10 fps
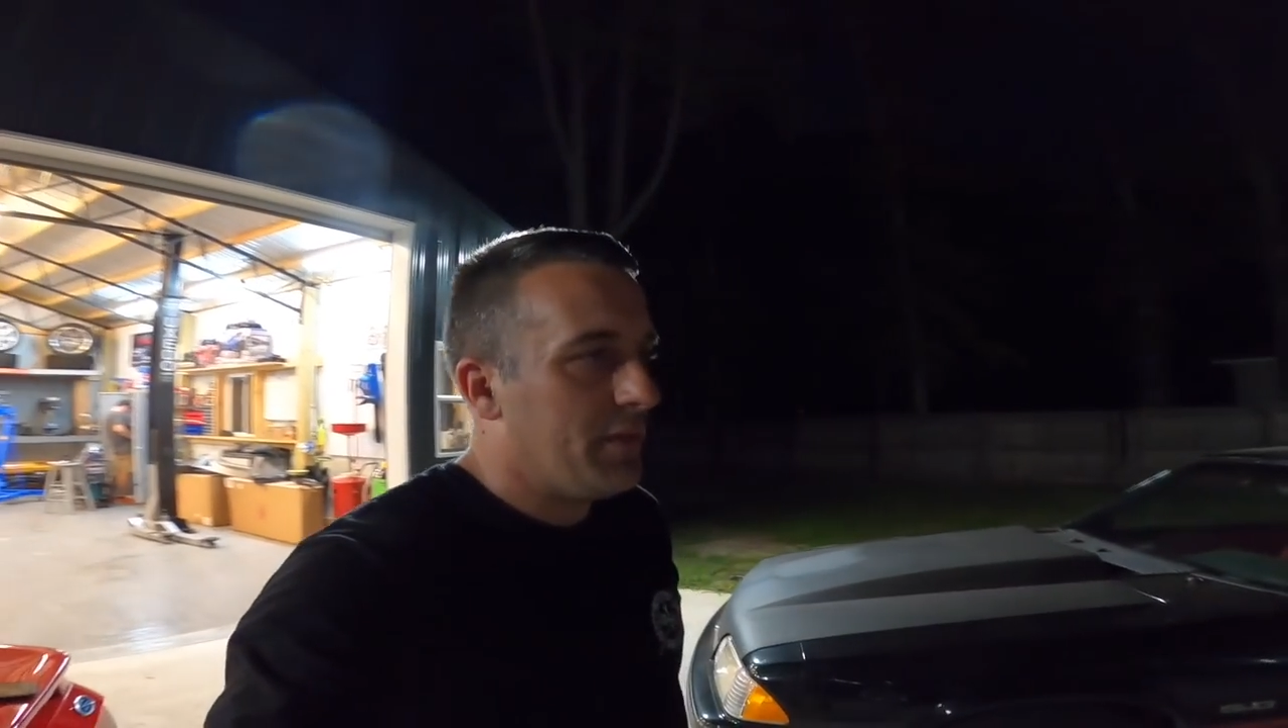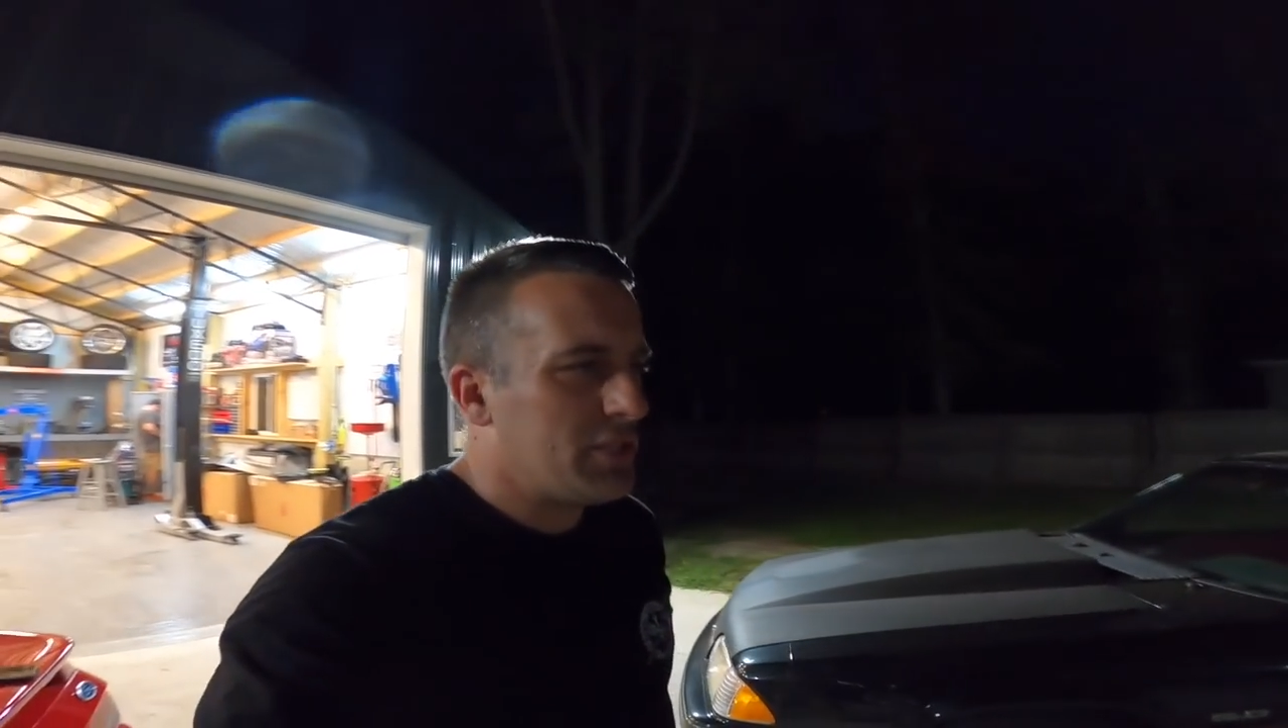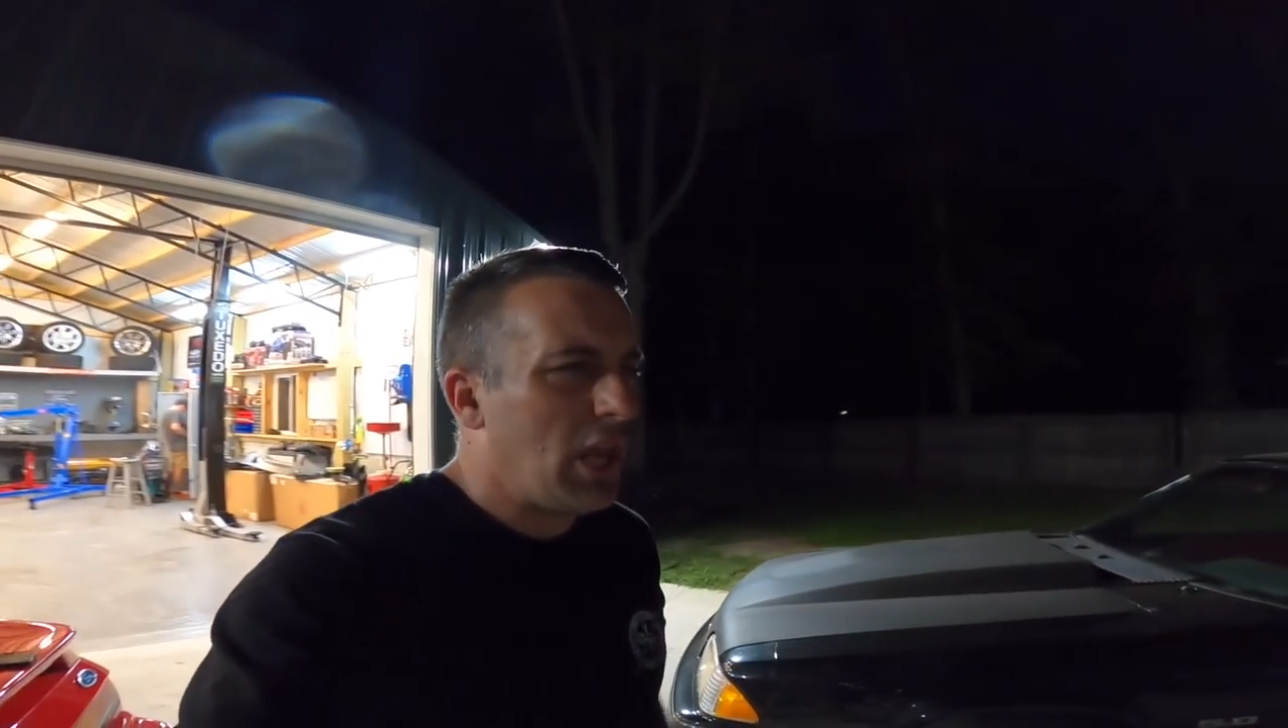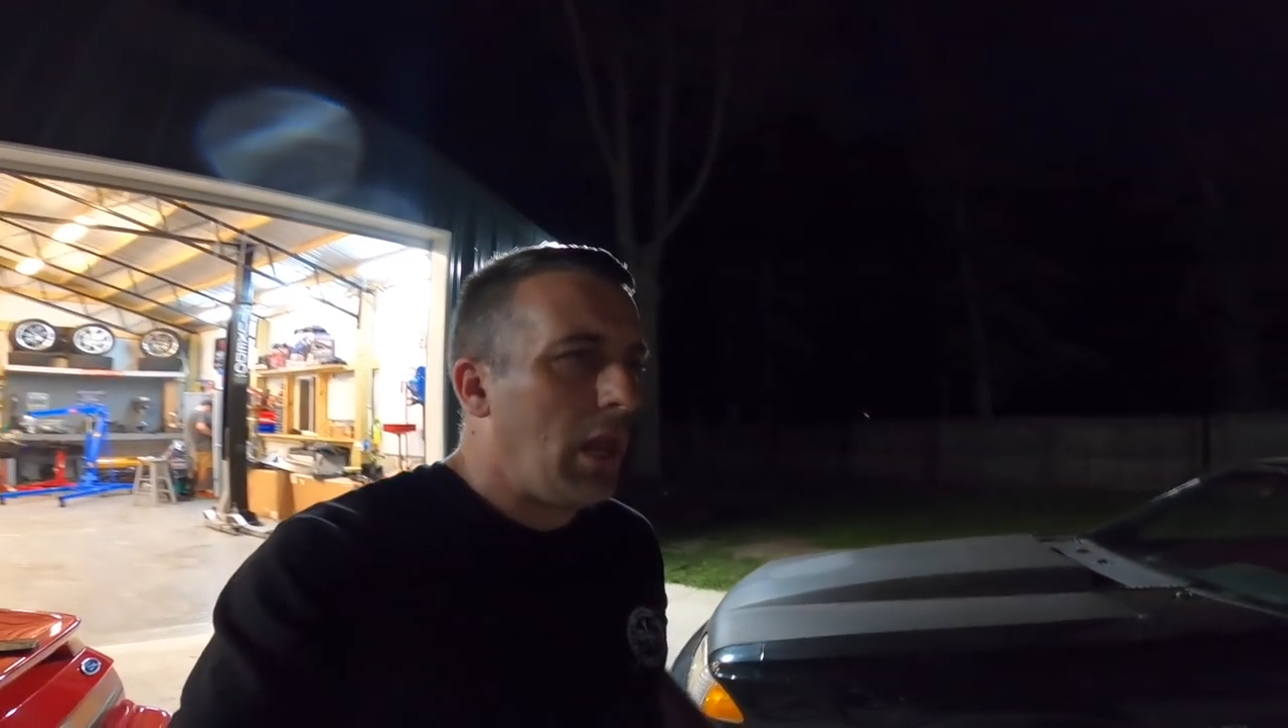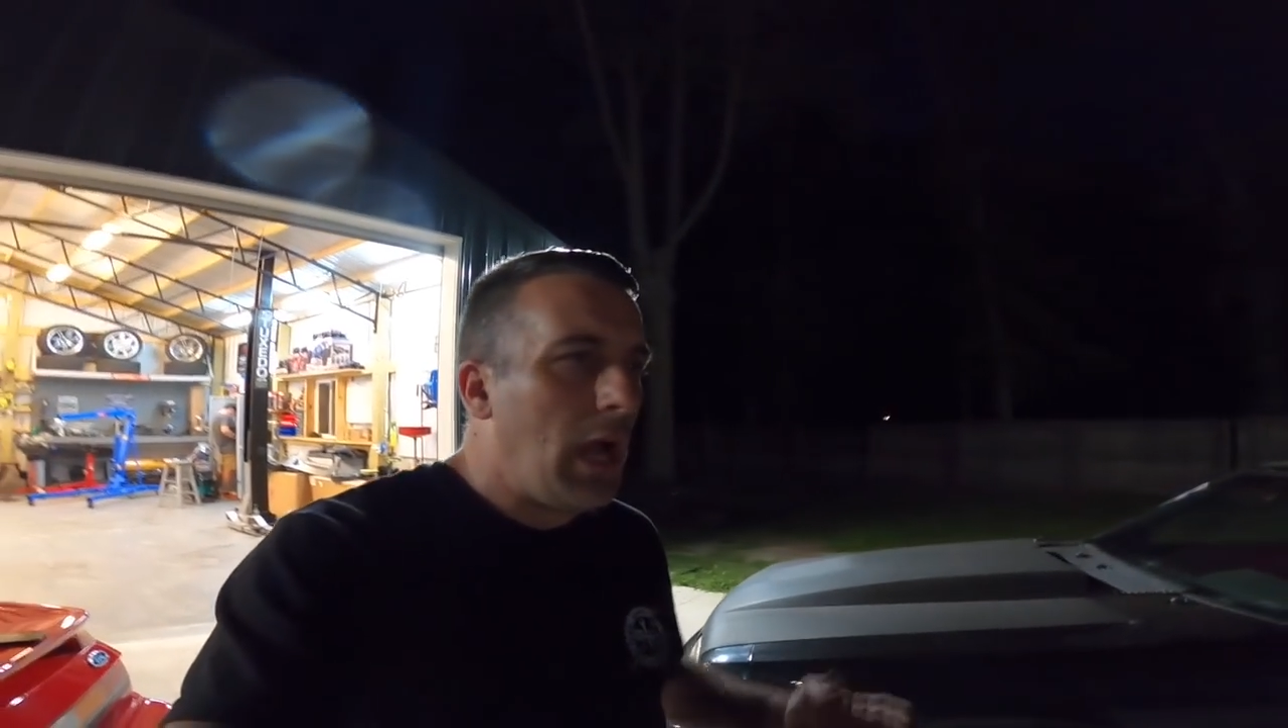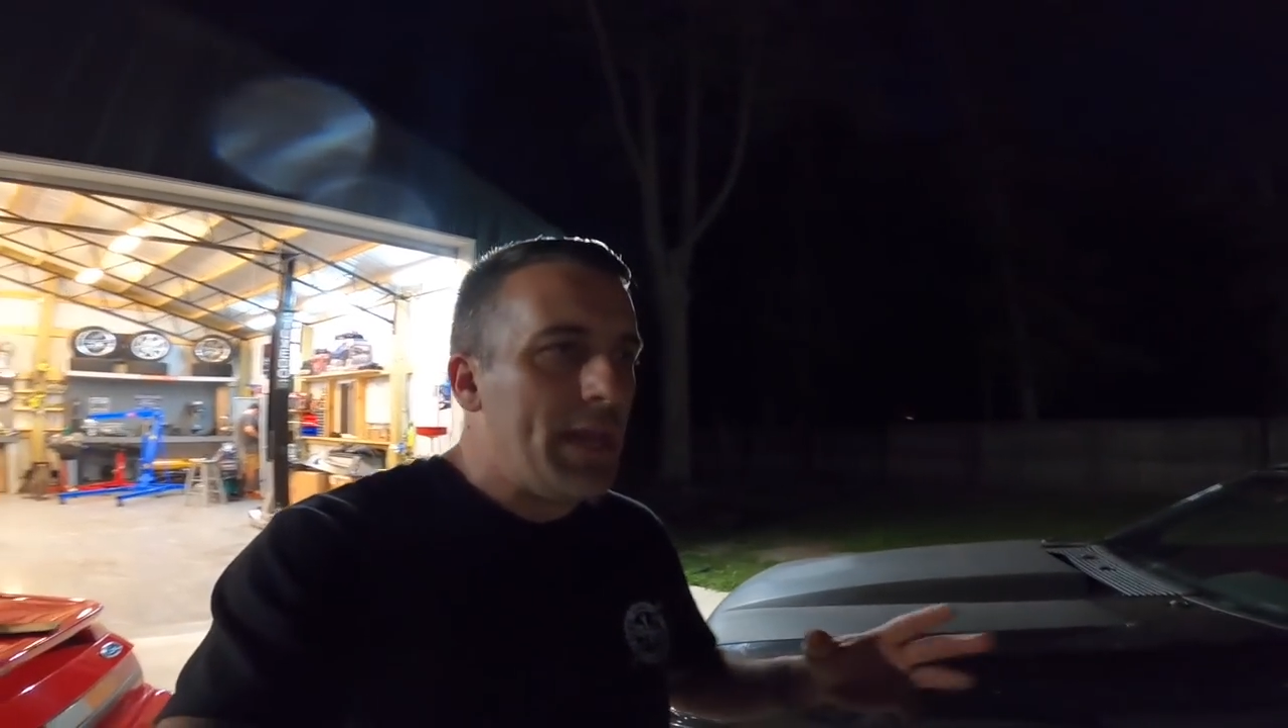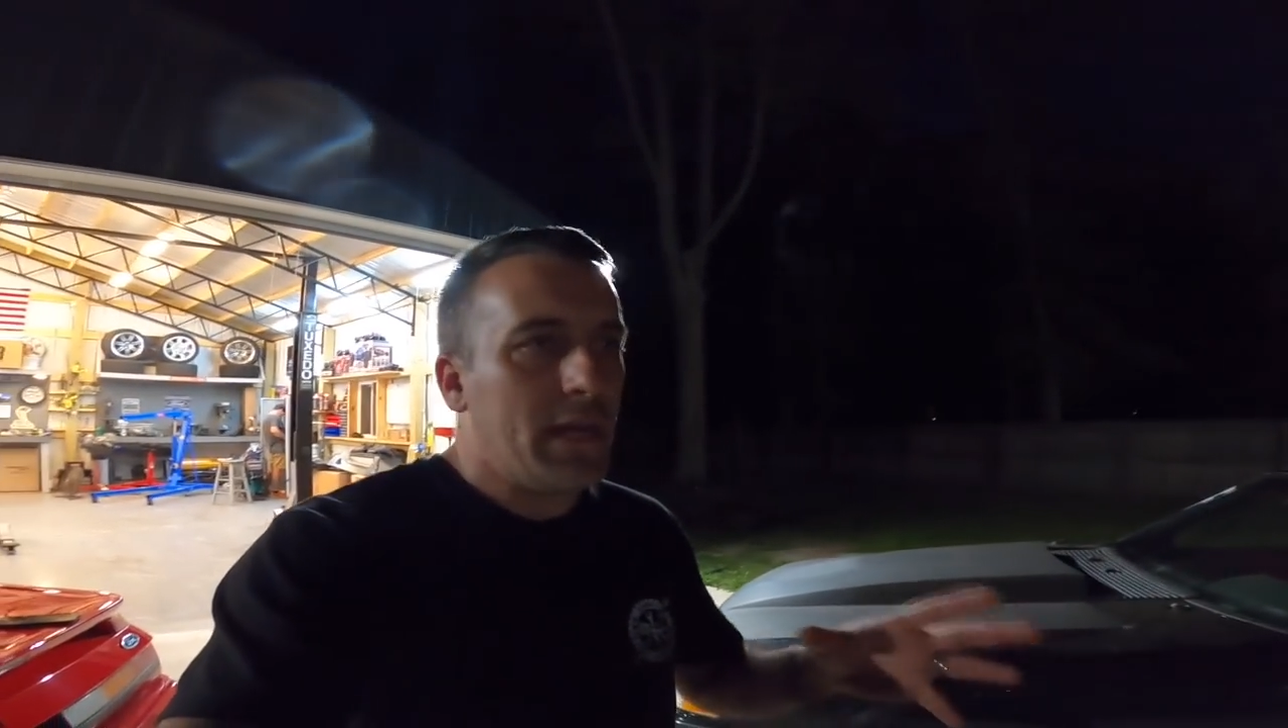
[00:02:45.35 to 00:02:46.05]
There's a lot